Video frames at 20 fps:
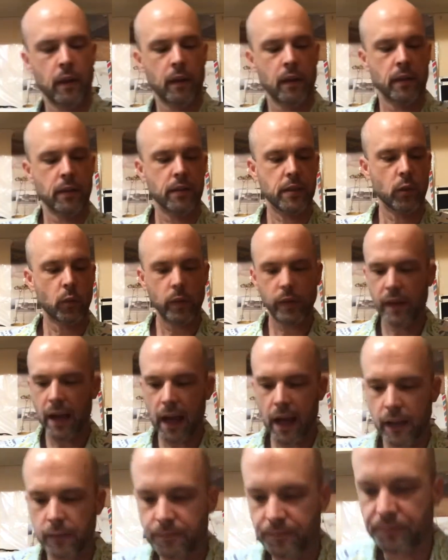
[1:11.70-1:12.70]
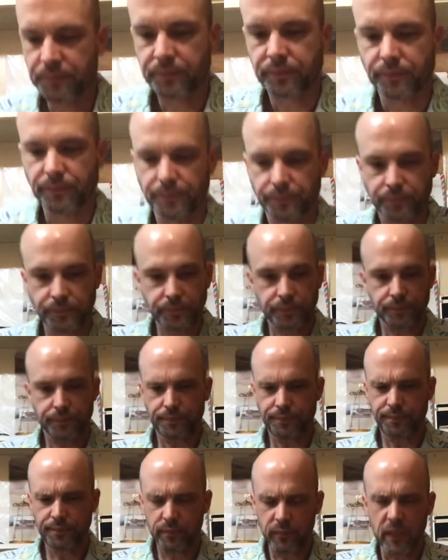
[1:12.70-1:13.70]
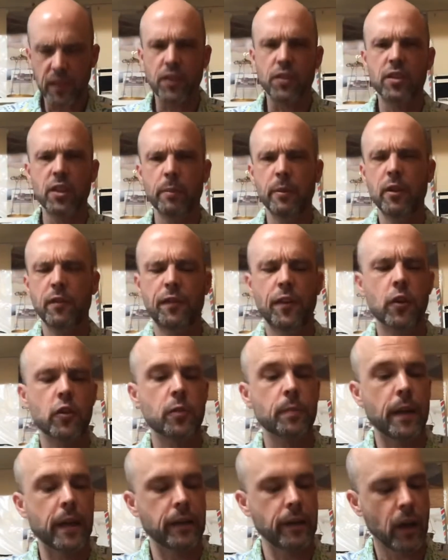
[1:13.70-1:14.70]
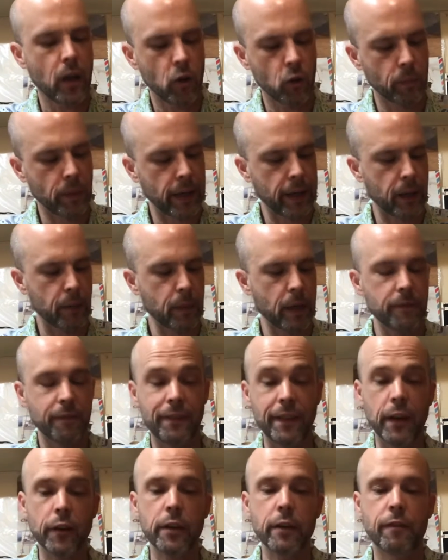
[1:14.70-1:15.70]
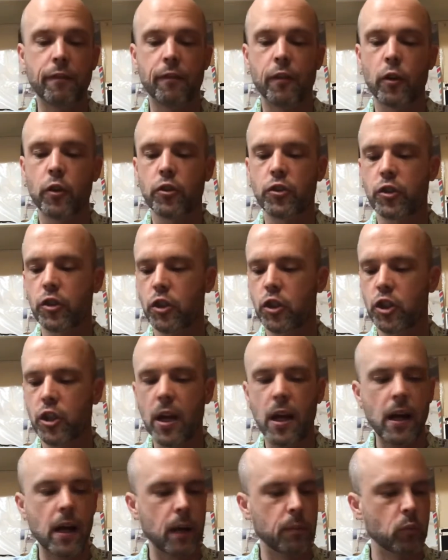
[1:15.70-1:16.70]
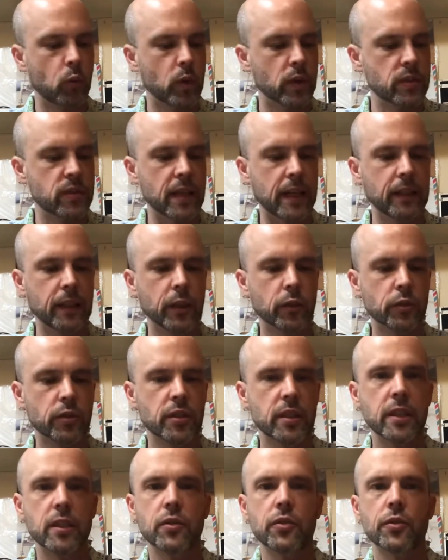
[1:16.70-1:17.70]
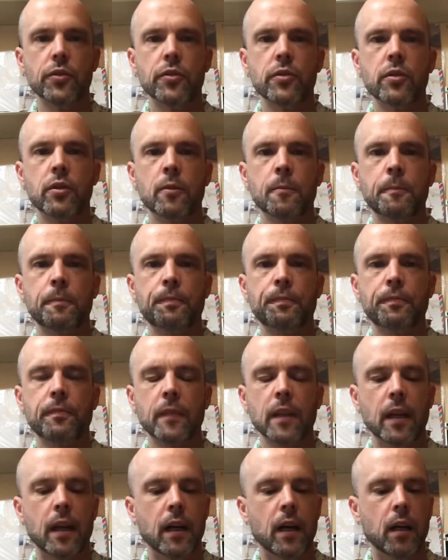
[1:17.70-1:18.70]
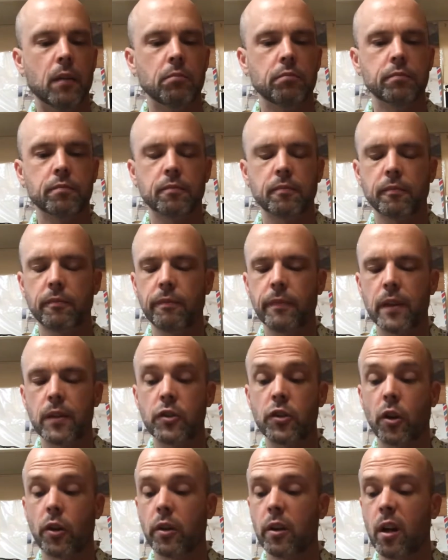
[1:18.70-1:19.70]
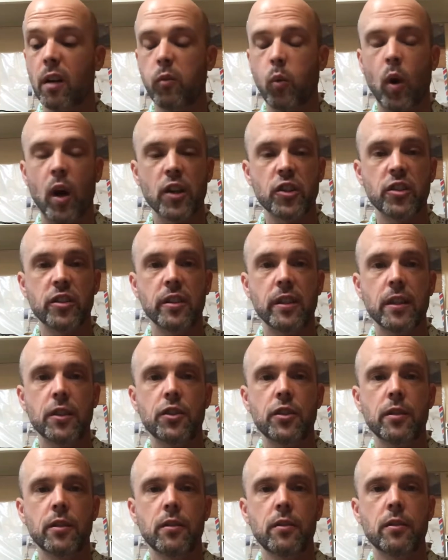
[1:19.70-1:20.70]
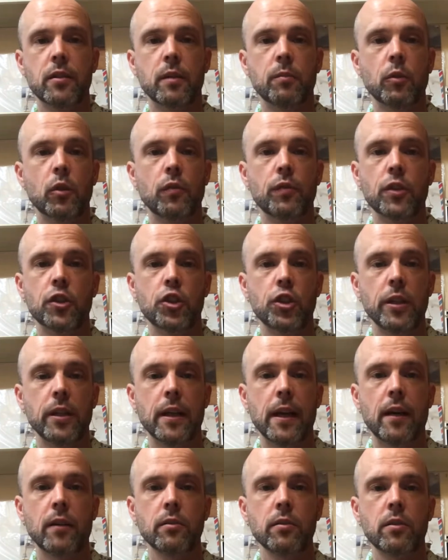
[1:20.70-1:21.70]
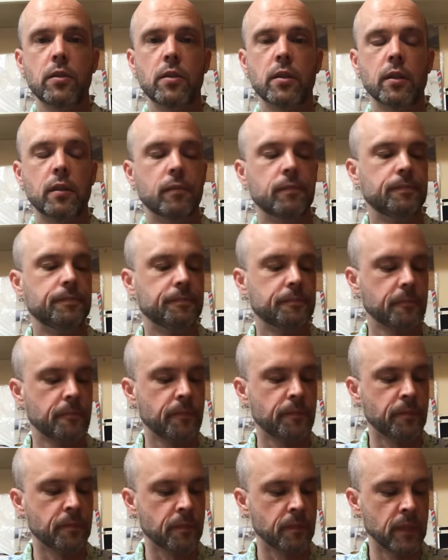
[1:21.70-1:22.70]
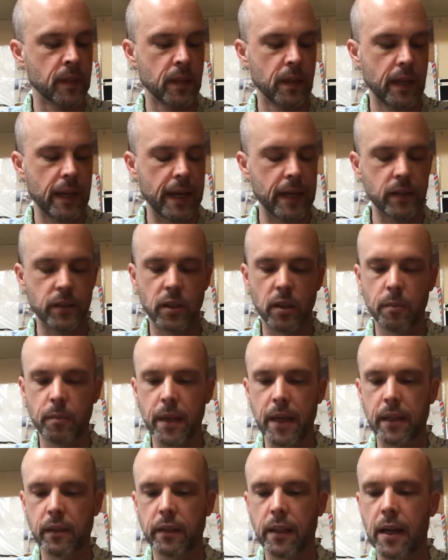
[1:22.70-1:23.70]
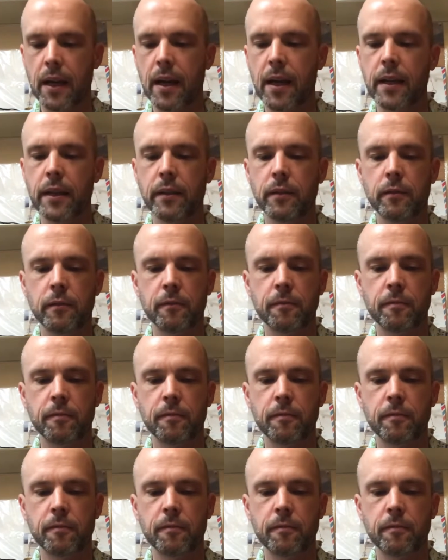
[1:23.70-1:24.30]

see what we've got. Now, some of you folks may know my very first job was at Little Caesars. I started off washing dishes and then moved to sheet outs and headed to the make line.